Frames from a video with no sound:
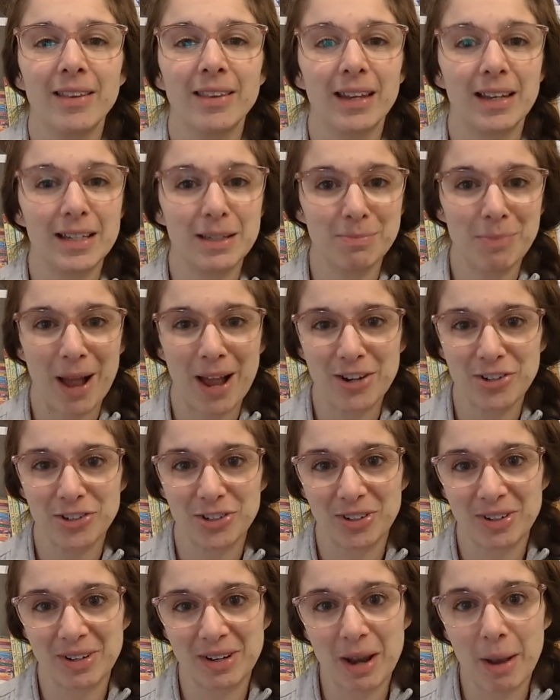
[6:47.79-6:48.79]
that is
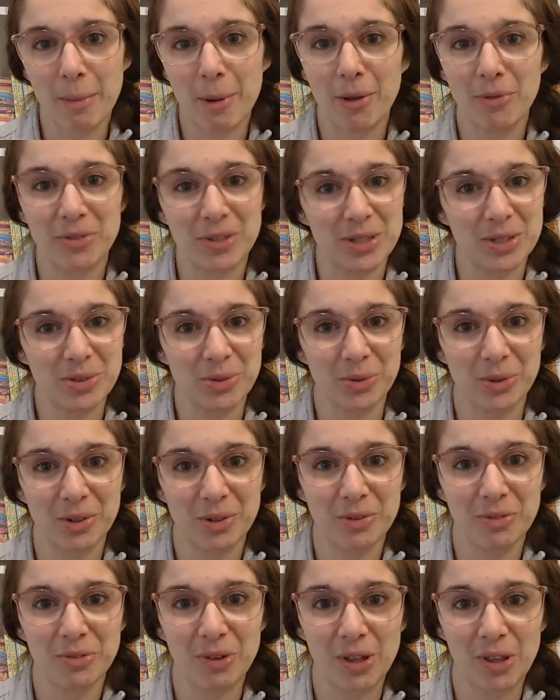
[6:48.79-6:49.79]
passionate about this sort
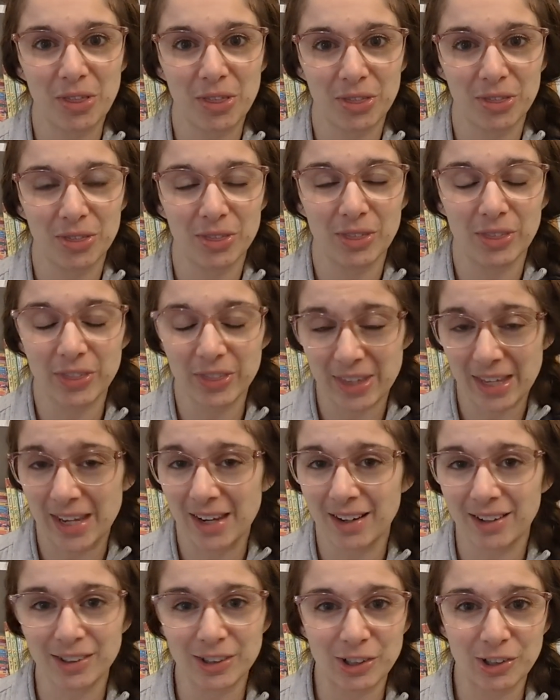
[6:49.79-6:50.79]
of
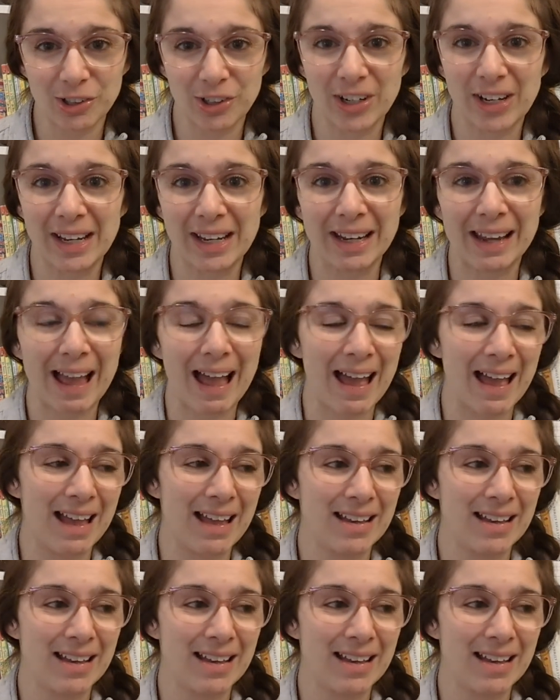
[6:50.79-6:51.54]
thing, learning